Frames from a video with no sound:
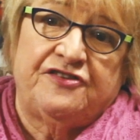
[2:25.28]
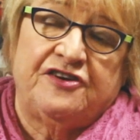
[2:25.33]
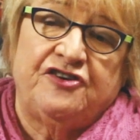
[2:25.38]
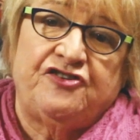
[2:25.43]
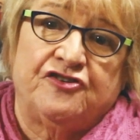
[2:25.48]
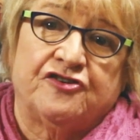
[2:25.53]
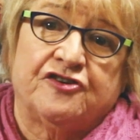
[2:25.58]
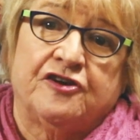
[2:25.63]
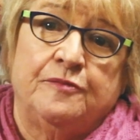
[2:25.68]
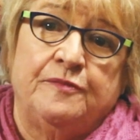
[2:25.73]
They
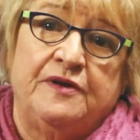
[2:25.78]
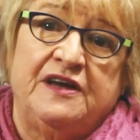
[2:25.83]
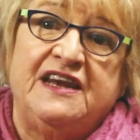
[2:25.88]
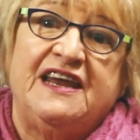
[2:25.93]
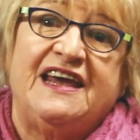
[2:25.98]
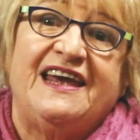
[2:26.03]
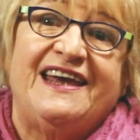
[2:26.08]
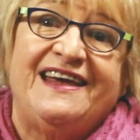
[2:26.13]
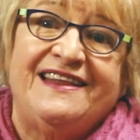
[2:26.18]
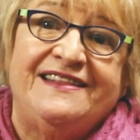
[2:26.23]
should come
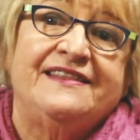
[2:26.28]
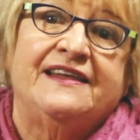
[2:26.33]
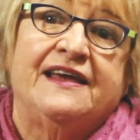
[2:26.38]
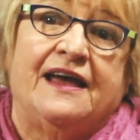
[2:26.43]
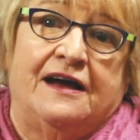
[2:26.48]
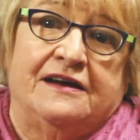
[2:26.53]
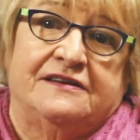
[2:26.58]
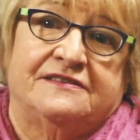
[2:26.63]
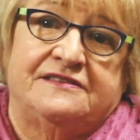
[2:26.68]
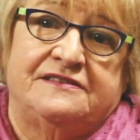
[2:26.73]
in the
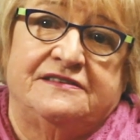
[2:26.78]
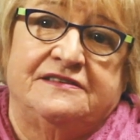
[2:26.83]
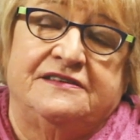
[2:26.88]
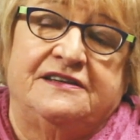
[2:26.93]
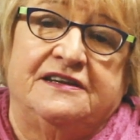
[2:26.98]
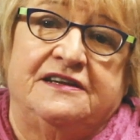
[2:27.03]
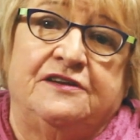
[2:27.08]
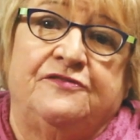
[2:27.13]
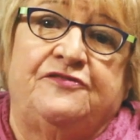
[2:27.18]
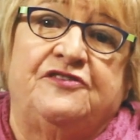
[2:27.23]
accent,
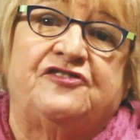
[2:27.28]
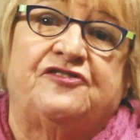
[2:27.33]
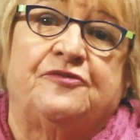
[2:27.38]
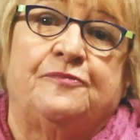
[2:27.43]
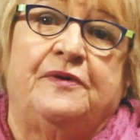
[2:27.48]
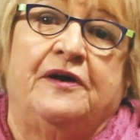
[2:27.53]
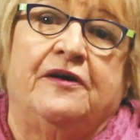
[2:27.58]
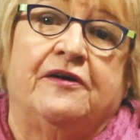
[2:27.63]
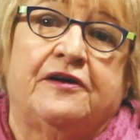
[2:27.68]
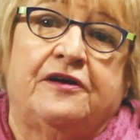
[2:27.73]
and if it's
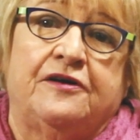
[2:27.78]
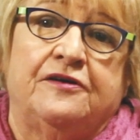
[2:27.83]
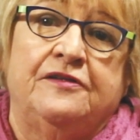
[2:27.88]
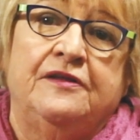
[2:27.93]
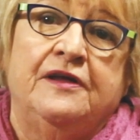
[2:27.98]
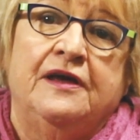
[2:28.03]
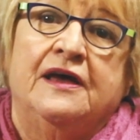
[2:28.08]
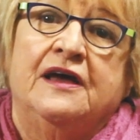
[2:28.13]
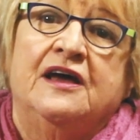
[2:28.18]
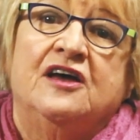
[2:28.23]

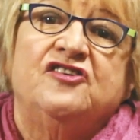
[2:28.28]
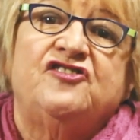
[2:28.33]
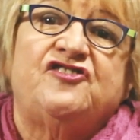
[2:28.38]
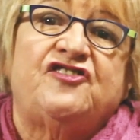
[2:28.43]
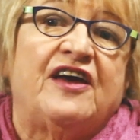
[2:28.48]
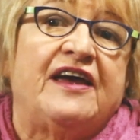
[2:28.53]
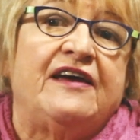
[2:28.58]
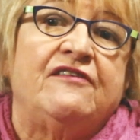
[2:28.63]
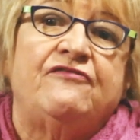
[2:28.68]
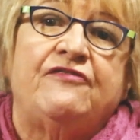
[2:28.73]
American,
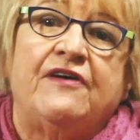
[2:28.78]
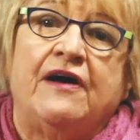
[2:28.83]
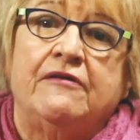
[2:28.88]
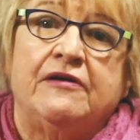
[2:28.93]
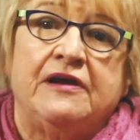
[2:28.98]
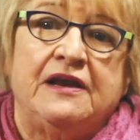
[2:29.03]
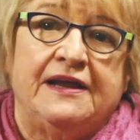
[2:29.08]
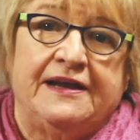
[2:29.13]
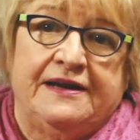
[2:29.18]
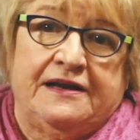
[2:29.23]
say
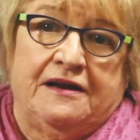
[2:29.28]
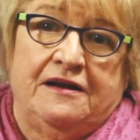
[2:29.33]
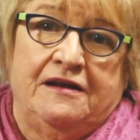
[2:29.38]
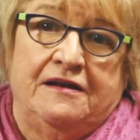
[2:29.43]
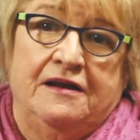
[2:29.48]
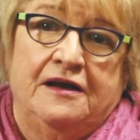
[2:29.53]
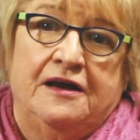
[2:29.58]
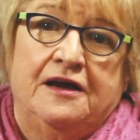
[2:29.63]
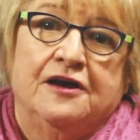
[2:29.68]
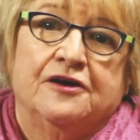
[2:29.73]
very
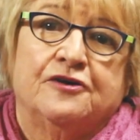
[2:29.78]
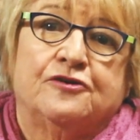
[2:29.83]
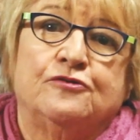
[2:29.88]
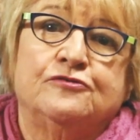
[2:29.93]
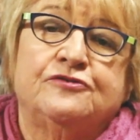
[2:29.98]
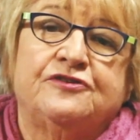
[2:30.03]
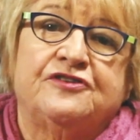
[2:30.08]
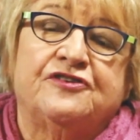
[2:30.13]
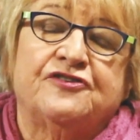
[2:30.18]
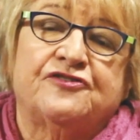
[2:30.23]
little. Go
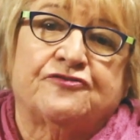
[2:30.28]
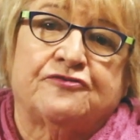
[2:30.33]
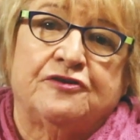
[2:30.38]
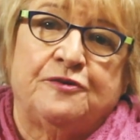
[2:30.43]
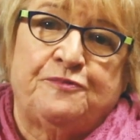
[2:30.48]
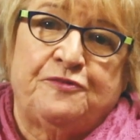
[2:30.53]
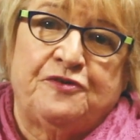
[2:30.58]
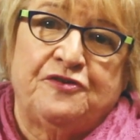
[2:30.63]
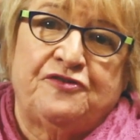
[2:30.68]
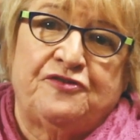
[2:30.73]
to the
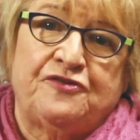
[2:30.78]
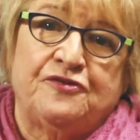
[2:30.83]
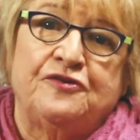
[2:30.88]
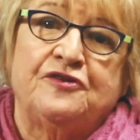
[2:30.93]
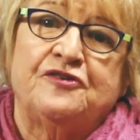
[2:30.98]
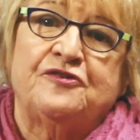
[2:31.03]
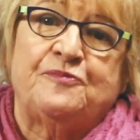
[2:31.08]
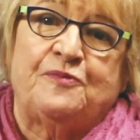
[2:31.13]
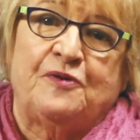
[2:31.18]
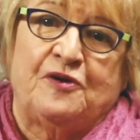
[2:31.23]
script as soon
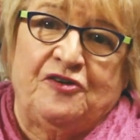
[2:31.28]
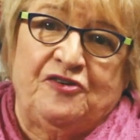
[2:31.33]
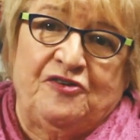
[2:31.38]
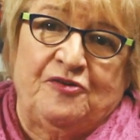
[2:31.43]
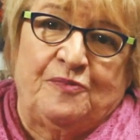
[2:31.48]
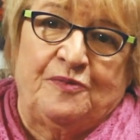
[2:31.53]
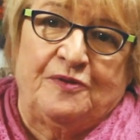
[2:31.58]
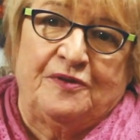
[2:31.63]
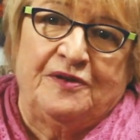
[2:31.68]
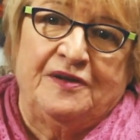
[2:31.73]
as
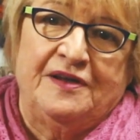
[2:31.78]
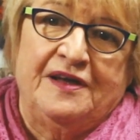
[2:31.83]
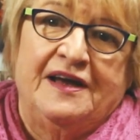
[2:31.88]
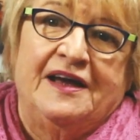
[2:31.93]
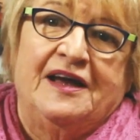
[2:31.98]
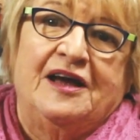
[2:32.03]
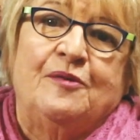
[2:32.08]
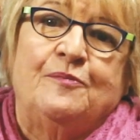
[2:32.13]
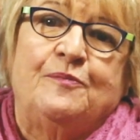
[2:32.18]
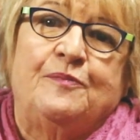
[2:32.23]
possible,
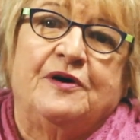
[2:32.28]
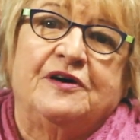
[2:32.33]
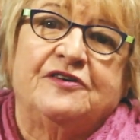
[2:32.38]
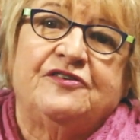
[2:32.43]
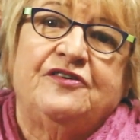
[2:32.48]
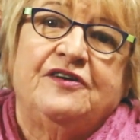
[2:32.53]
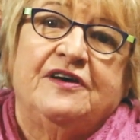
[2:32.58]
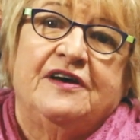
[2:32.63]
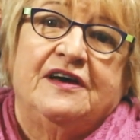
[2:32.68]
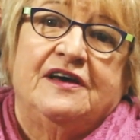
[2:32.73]

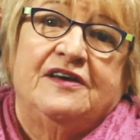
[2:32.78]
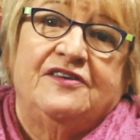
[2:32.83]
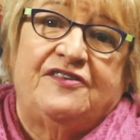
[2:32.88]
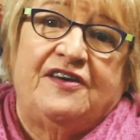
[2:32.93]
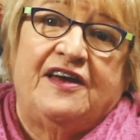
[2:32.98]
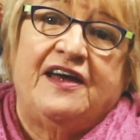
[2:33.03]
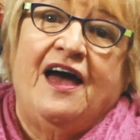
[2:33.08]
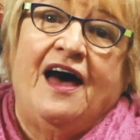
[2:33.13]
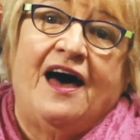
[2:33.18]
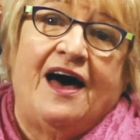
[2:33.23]
but
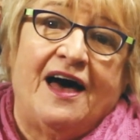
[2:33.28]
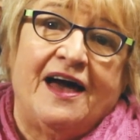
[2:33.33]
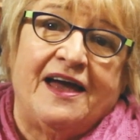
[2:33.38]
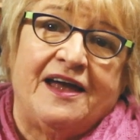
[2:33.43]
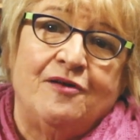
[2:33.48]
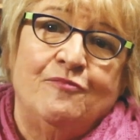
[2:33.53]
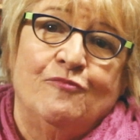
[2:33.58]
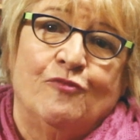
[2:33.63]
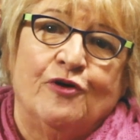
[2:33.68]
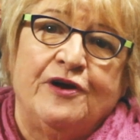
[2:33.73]
say,
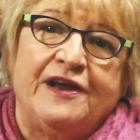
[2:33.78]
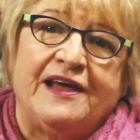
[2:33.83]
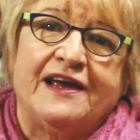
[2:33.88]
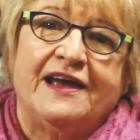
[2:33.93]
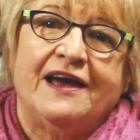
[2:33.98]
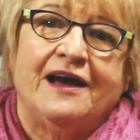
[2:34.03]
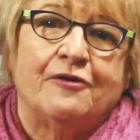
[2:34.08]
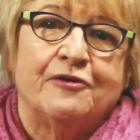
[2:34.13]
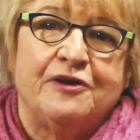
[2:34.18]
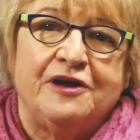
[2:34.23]
hi, morning,
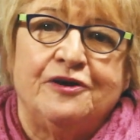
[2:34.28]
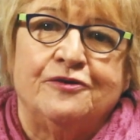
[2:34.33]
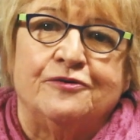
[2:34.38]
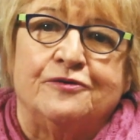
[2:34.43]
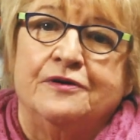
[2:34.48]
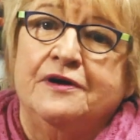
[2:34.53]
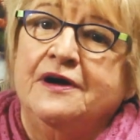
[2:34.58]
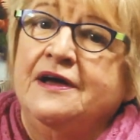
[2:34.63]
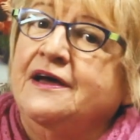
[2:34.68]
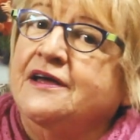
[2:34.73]
how are
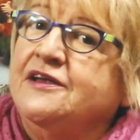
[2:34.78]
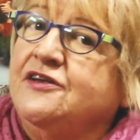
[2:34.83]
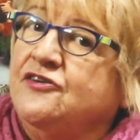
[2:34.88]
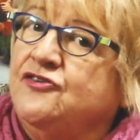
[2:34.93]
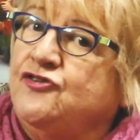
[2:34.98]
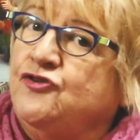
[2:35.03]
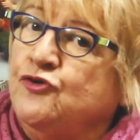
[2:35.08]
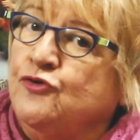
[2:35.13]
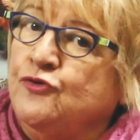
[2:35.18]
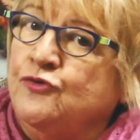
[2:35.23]
you?
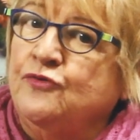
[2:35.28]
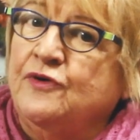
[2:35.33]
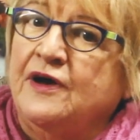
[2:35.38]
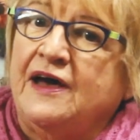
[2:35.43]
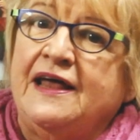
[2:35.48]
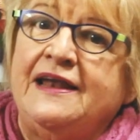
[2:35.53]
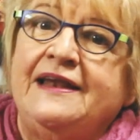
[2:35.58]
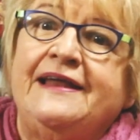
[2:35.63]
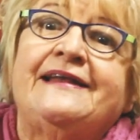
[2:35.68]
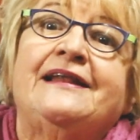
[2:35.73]
Do
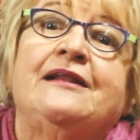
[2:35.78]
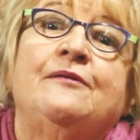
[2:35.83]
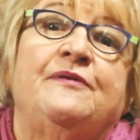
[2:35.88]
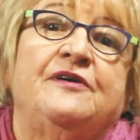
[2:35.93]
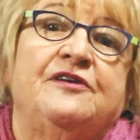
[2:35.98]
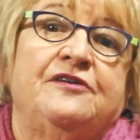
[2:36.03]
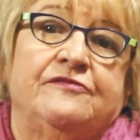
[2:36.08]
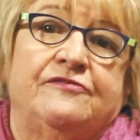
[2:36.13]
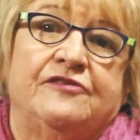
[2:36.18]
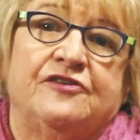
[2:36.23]
a little
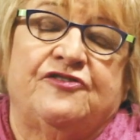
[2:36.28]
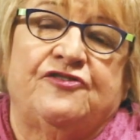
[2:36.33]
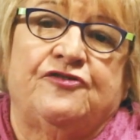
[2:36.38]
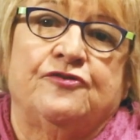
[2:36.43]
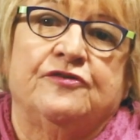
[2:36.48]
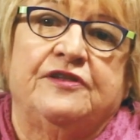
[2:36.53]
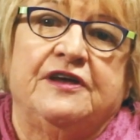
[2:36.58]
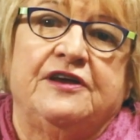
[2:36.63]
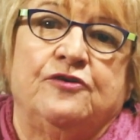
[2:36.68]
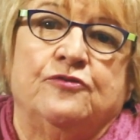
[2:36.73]
bit of it
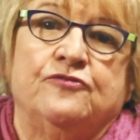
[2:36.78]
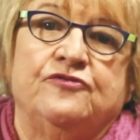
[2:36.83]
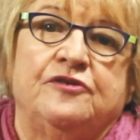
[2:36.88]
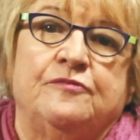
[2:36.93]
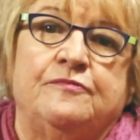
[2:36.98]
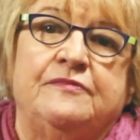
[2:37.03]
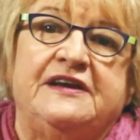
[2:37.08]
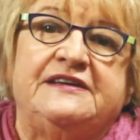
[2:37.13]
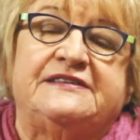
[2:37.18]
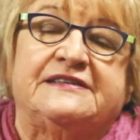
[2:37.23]
so they don't
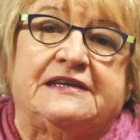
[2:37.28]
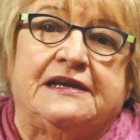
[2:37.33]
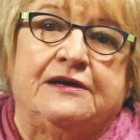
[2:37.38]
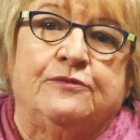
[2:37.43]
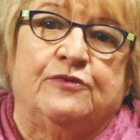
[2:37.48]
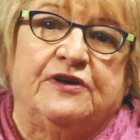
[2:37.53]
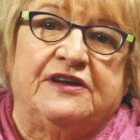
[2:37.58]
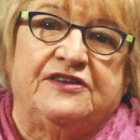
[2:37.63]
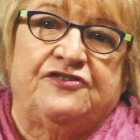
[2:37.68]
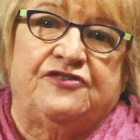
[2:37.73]
immediately
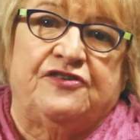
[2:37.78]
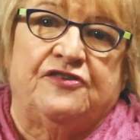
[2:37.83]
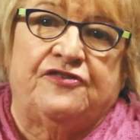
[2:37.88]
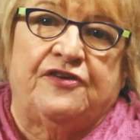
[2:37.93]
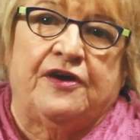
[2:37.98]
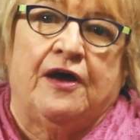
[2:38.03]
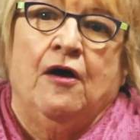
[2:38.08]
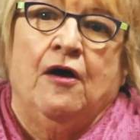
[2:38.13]
wince and say,